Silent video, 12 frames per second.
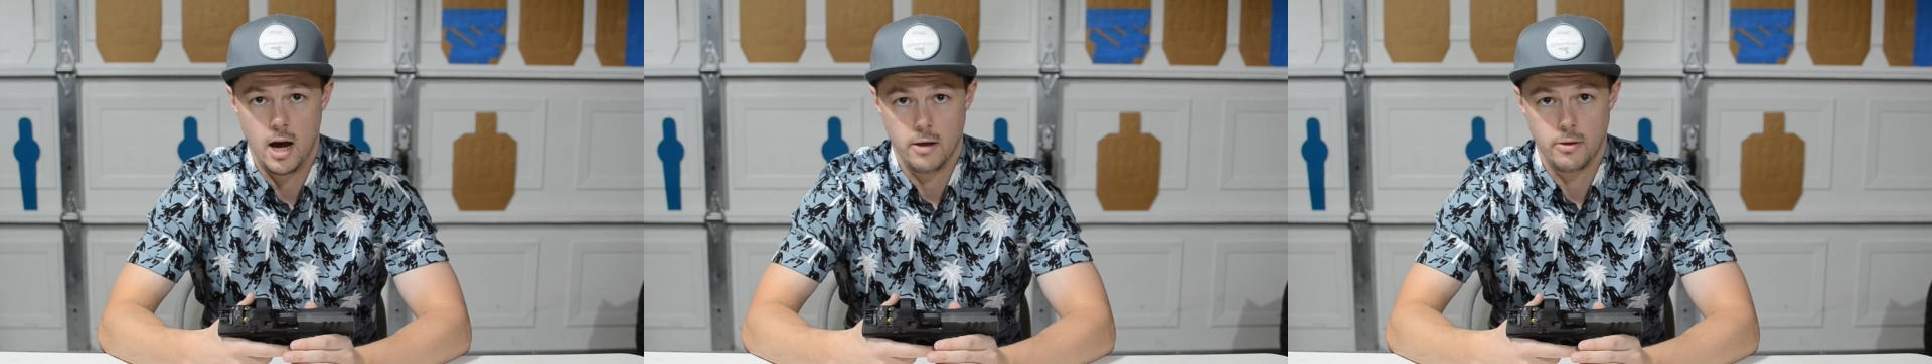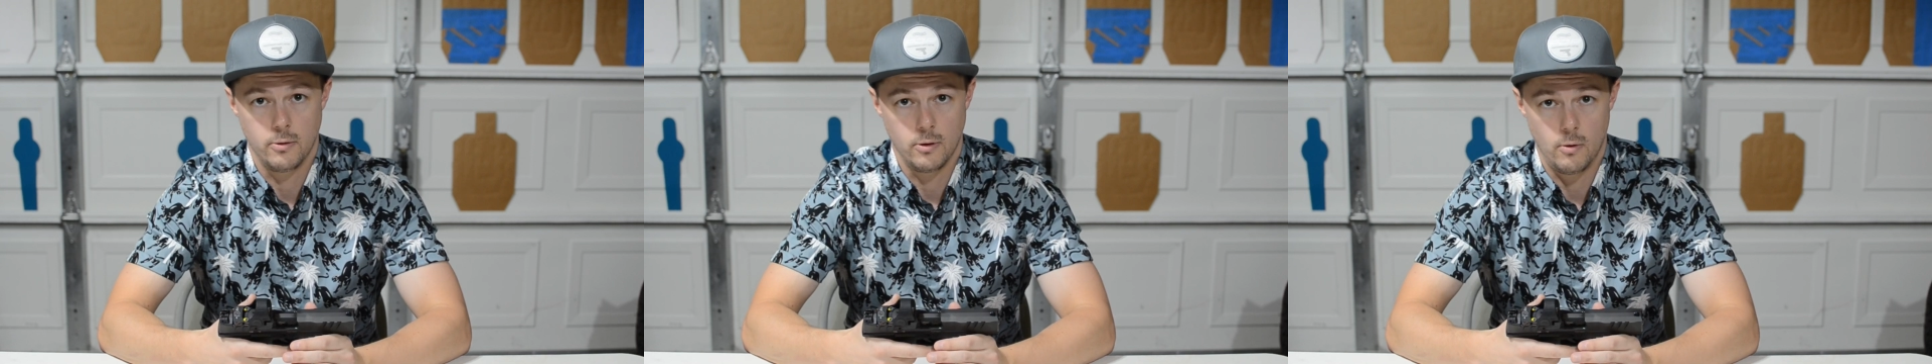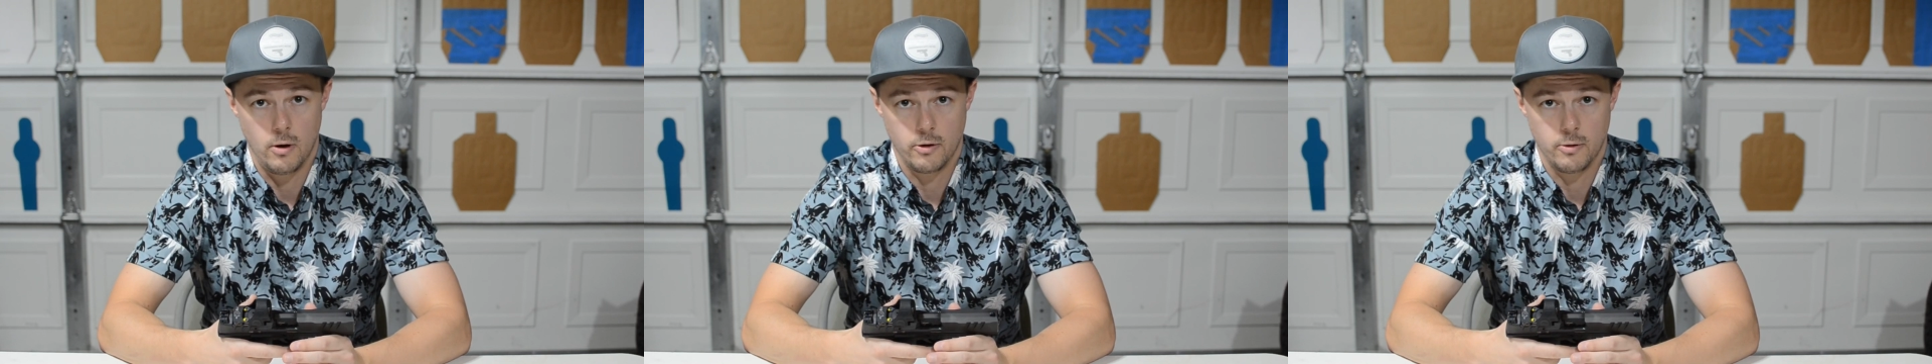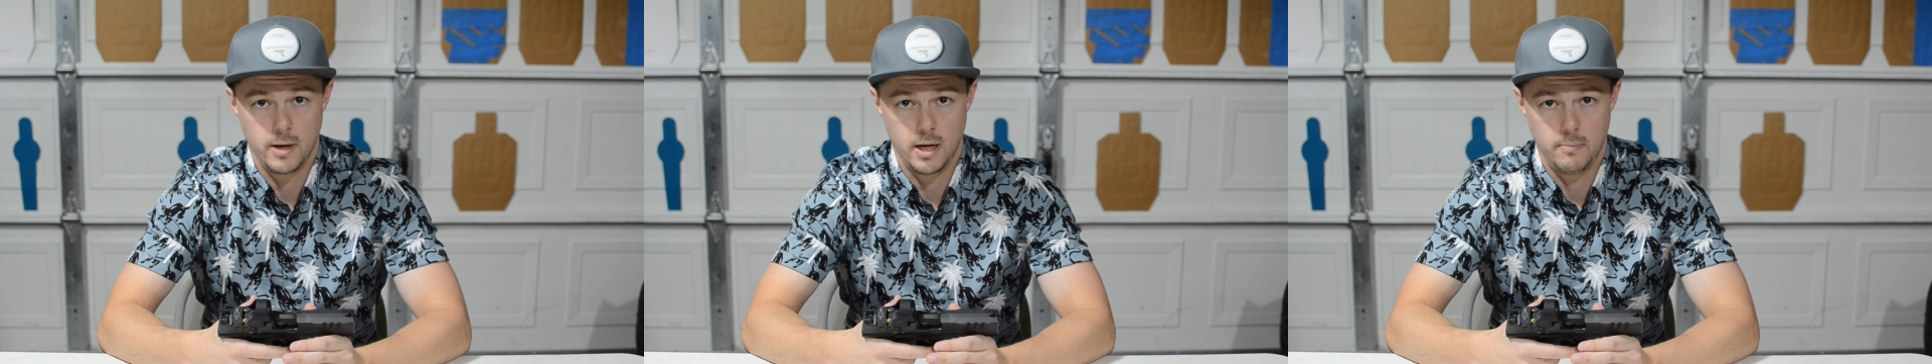through the
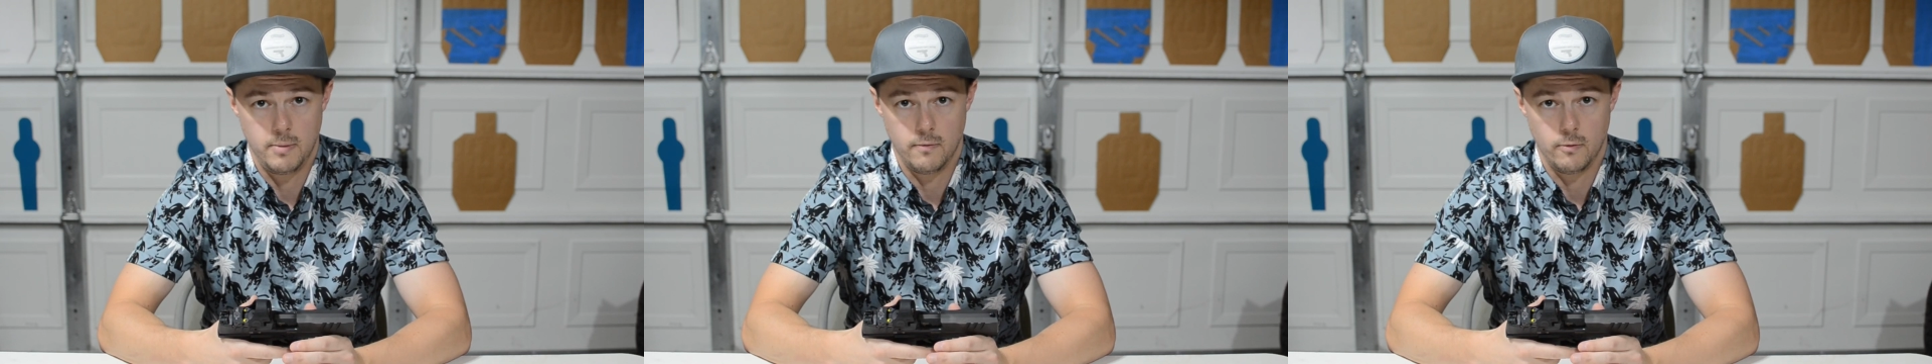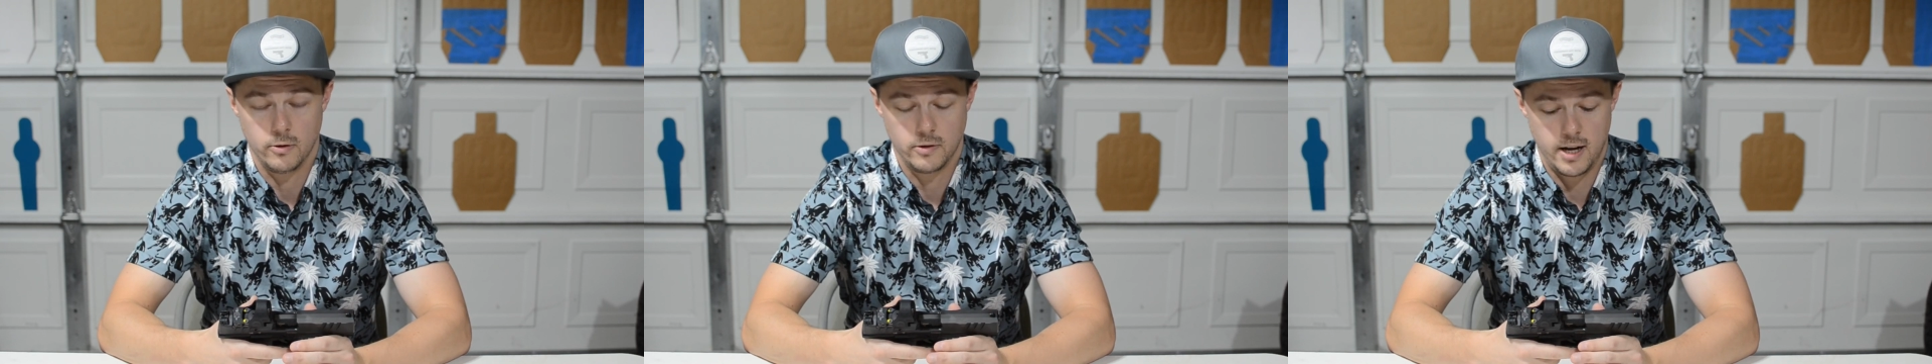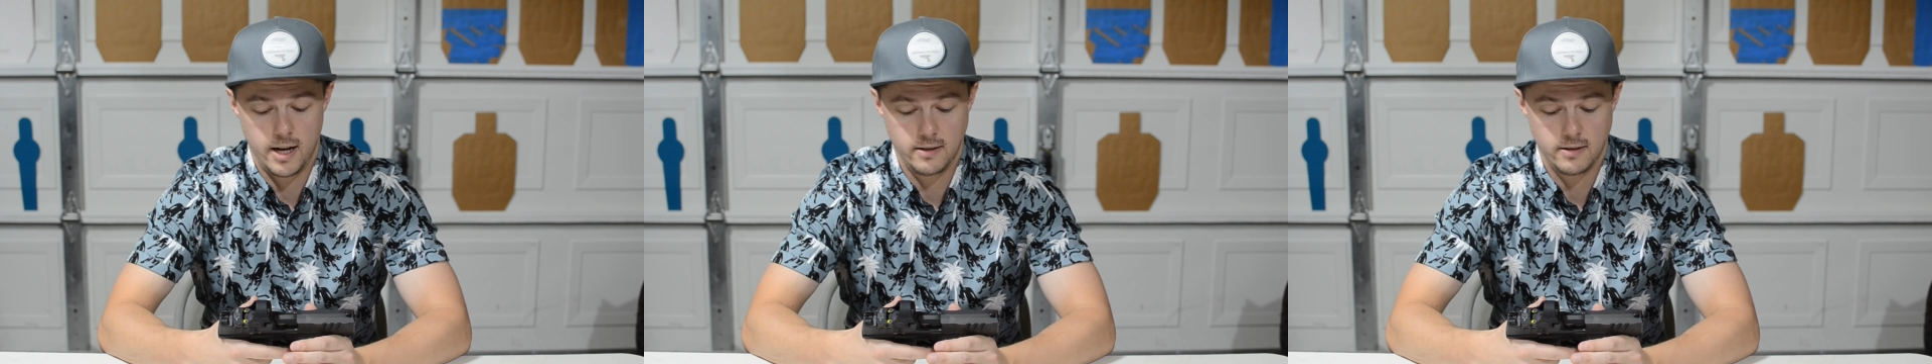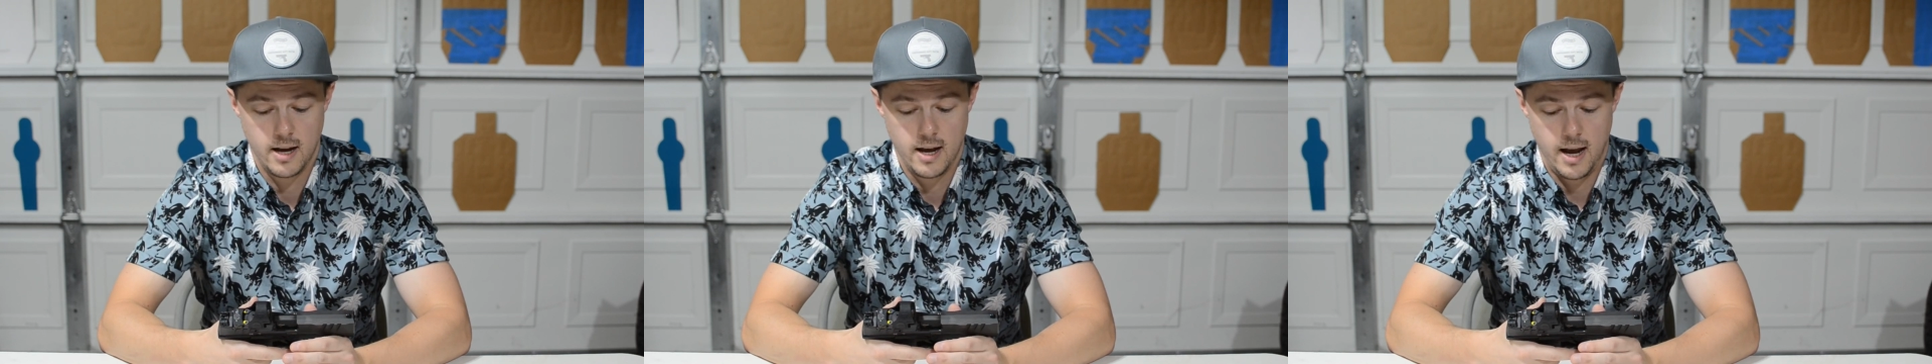Walther PDP full size,